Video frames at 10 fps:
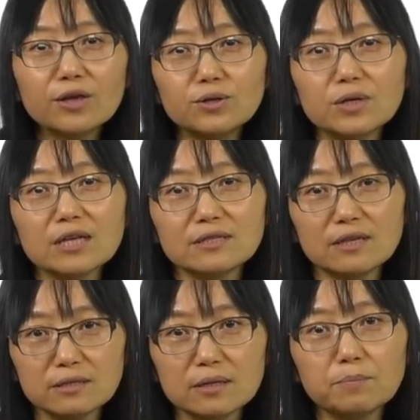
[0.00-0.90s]
you can
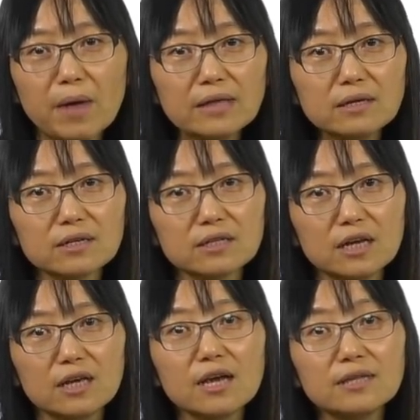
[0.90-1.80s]

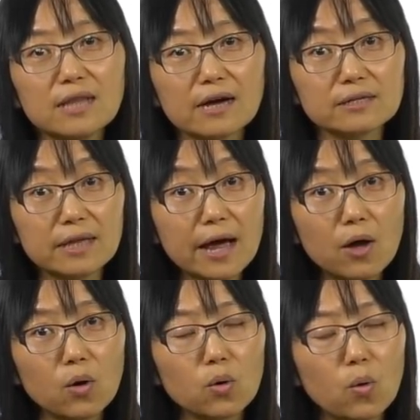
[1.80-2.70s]
systematically knock
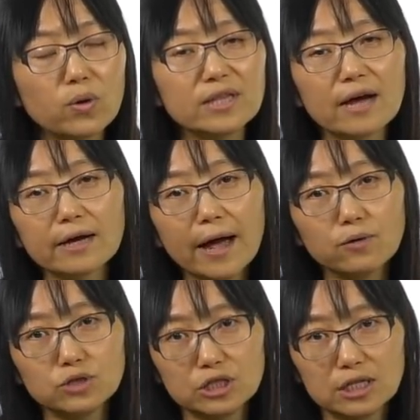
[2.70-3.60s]
down or knock
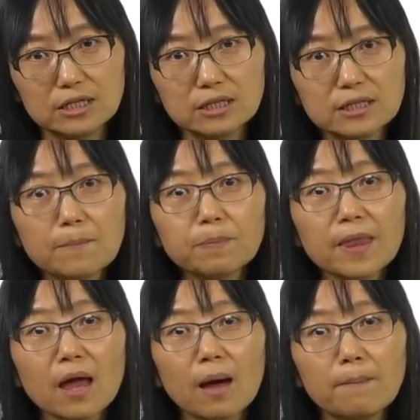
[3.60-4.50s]
out genes
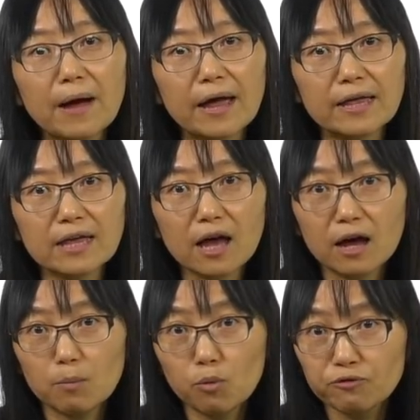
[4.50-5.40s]
by
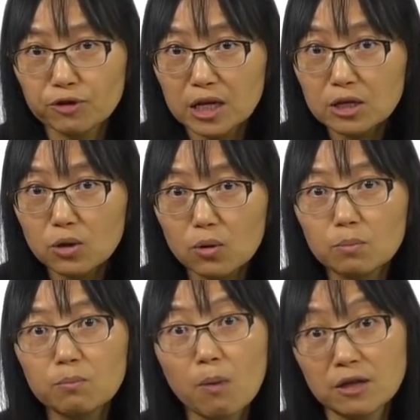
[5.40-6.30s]

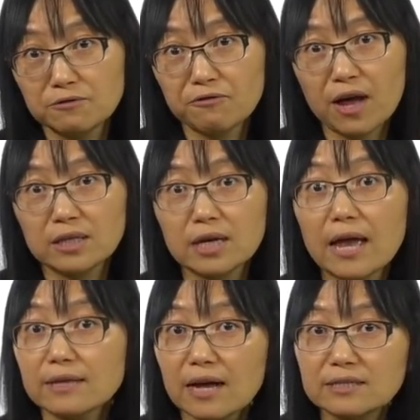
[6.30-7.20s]
morpholino-modified
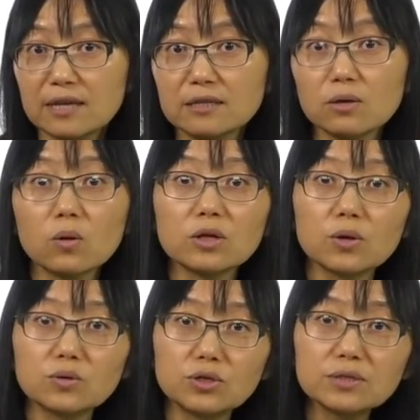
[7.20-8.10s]
antisense
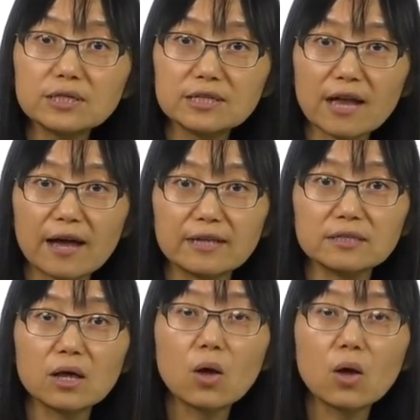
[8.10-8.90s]
oligonucleotides